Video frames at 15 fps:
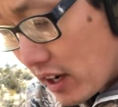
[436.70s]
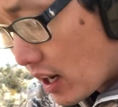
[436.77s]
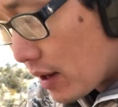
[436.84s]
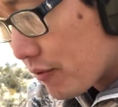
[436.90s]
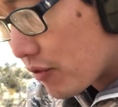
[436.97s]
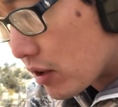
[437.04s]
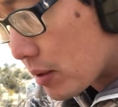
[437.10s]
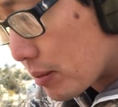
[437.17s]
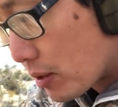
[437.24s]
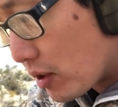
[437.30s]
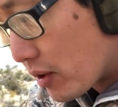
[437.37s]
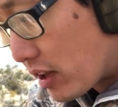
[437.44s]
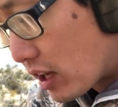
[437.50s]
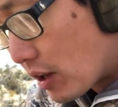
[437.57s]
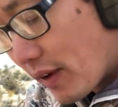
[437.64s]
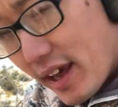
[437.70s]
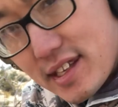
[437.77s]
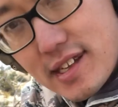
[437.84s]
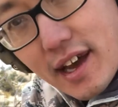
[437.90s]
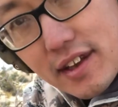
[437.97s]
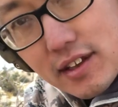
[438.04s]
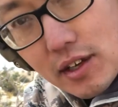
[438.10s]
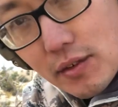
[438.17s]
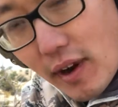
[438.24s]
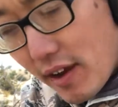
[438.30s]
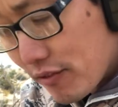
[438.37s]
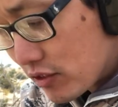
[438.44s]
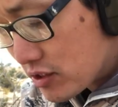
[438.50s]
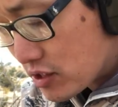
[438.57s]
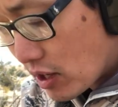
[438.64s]
comfortable, as hunting
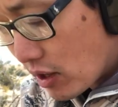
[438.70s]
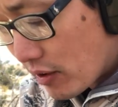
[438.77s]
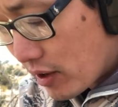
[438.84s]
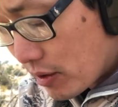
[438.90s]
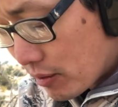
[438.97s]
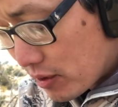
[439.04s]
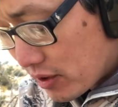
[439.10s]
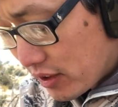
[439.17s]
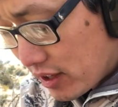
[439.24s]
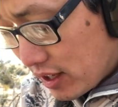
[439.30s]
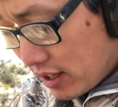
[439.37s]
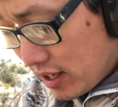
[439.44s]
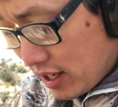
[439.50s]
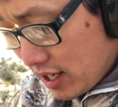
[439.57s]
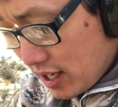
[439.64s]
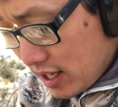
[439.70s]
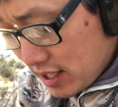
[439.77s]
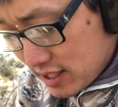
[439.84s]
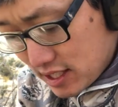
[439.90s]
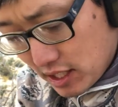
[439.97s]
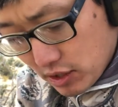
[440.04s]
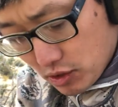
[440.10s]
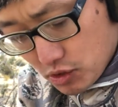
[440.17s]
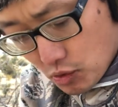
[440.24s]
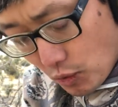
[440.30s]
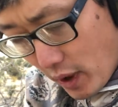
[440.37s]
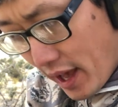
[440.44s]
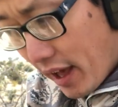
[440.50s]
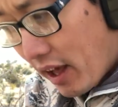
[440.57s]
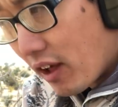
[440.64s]
rifles go, and it really deals
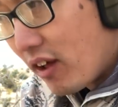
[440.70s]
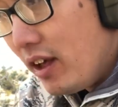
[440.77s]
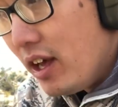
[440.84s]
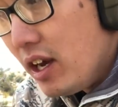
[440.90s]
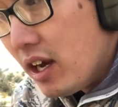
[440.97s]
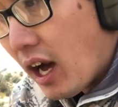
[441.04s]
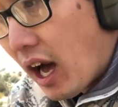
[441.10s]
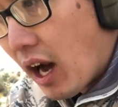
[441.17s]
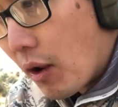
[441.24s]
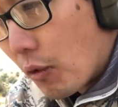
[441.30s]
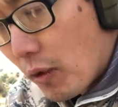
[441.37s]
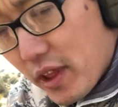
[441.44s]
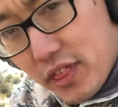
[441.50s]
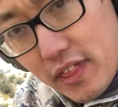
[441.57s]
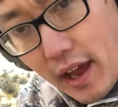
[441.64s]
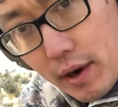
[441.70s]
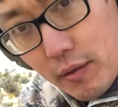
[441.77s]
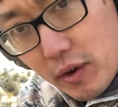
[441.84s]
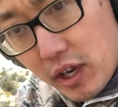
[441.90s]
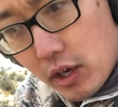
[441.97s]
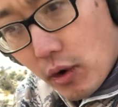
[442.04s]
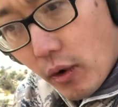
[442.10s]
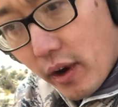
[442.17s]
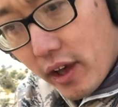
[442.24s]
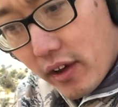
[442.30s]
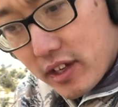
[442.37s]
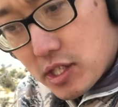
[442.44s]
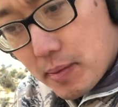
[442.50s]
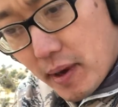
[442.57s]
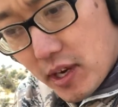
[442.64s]
well with that
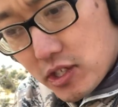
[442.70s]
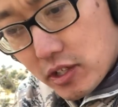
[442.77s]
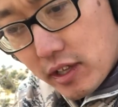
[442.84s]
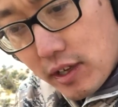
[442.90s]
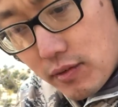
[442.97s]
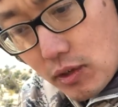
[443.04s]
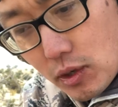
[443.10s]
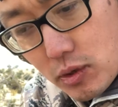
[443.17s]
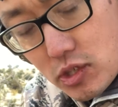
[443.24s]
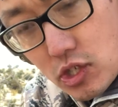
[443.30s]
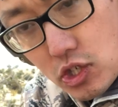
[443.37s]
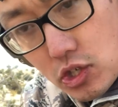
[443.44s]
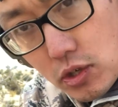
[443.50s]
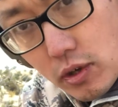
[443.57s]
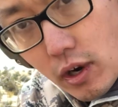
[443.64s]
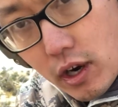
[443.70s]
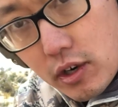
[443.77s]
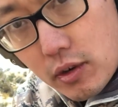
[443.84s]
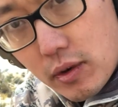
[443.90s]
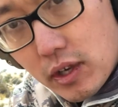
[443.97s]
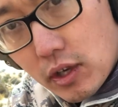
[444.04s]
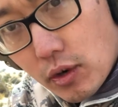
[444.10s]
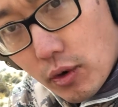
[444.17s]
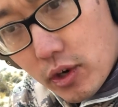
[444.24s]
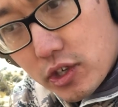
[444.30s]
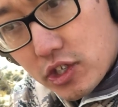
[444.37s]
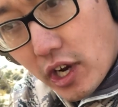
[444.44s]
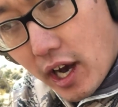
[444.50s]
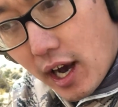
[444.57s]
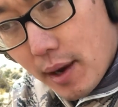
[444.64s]
recoil, especially if you as the shooter are doing your
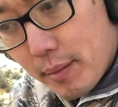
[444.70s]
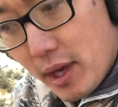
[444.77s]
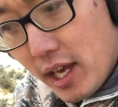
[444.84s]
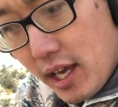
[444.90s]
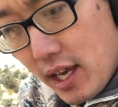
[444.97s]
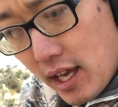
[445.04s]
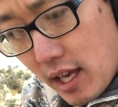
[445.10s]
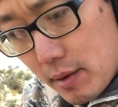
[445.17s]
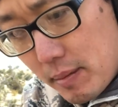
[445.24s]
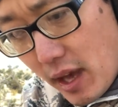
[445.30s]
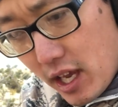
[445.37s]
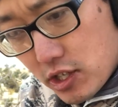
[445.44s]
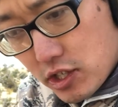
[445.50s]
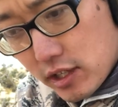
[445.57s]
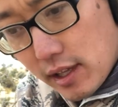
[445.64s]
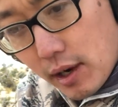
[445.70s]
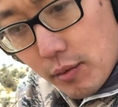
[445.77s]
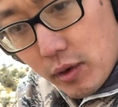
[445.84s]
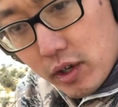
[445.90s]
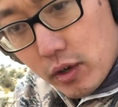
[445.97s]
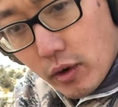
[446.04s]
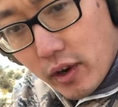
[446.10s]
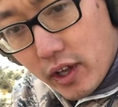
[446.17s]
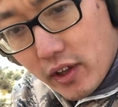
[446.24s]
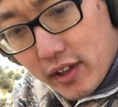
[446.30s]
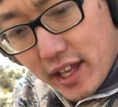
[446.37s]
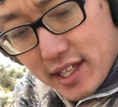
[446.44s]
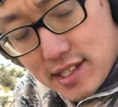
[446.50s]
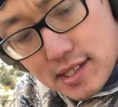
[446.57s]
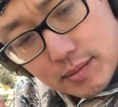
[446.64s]
job in managing that recoil.
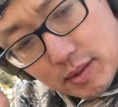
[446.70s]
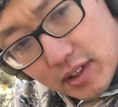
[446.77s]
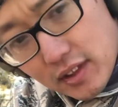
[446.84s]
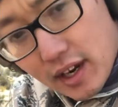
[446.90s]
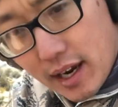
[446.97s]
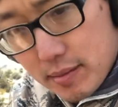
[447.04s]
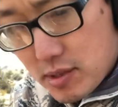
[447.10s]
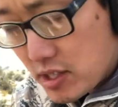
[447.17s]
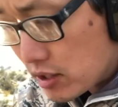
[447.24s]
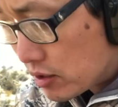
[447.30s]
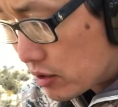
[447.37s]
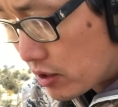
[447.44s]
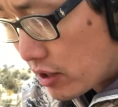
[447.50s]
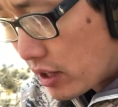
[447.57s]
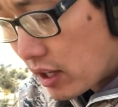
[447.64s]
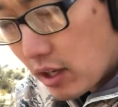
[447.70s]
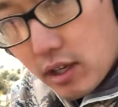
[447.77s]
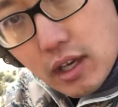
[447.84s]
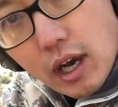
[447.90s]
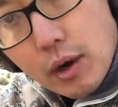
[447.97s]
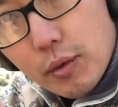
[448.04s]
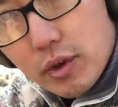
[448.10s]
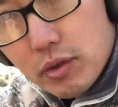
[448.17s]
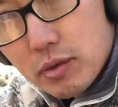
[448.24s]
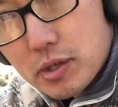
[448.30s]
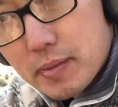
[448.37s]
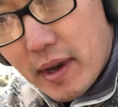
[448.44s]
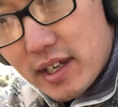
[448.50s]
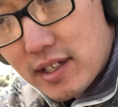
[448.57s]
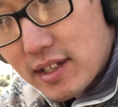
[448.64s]
And that's something that I'm still learning with
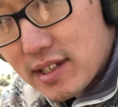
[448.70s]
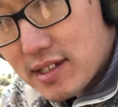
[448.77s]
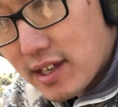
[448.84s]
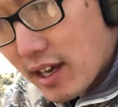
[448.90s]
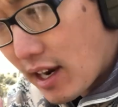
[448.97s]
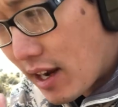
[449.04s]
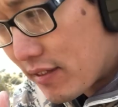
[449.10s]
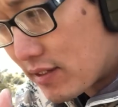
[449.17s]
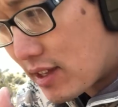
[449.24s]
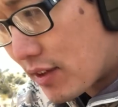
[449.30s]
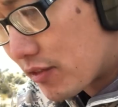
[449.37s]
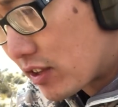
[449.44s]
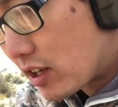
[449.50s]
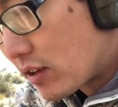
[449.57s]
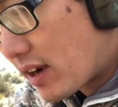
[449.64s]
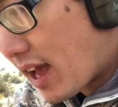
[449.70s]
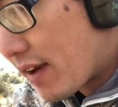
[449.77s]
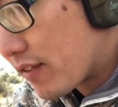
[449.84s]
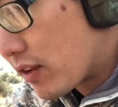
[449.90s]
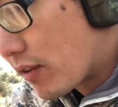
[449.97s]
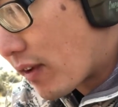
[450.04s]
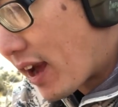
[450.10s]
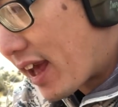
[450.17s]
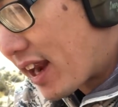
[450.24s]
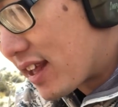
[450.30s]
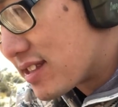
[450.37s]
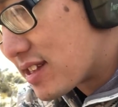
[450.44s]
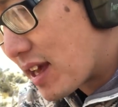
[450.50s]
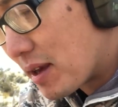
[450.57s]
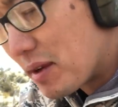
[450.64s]
respect to this gun. I definitely don't have it right.
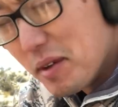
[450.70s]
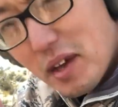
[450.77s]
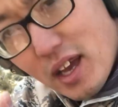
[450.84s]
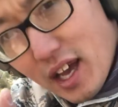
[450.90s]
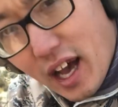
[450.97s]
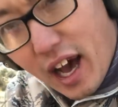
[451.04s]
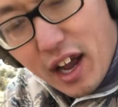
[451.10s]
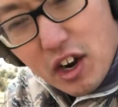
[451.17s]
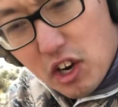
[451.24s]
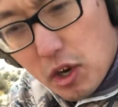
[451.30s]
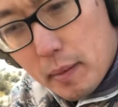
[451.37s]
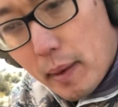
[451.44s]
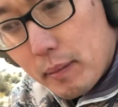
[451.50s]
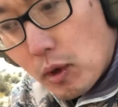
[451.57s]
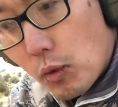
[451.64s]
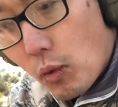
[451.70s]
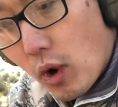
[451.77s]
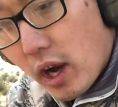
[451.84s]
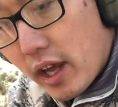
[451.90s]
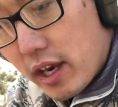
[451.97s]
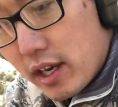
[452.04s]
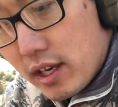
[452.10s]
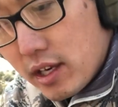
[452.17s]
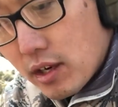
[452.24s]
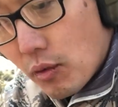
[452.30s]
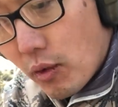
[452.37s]
I'd say, I don't know, maybe one